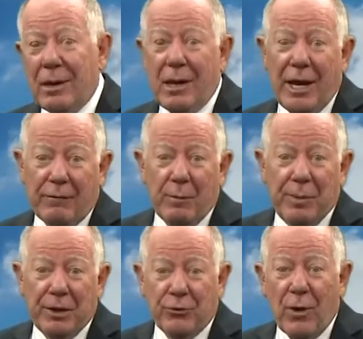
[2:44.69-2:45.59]
kind of a
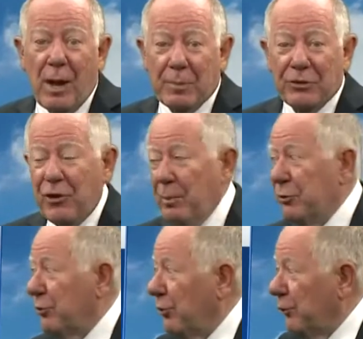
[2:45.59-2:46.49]
big drop in
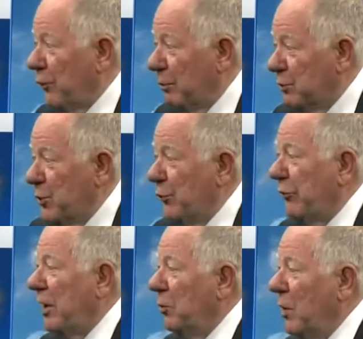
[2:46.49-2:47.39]
temperatures from
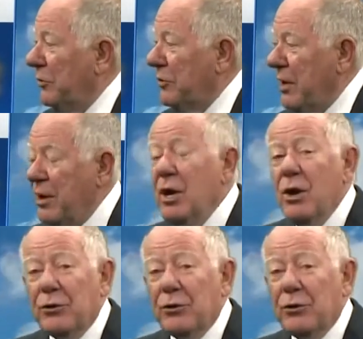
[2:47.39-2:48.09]
Tuesday to Wednesday.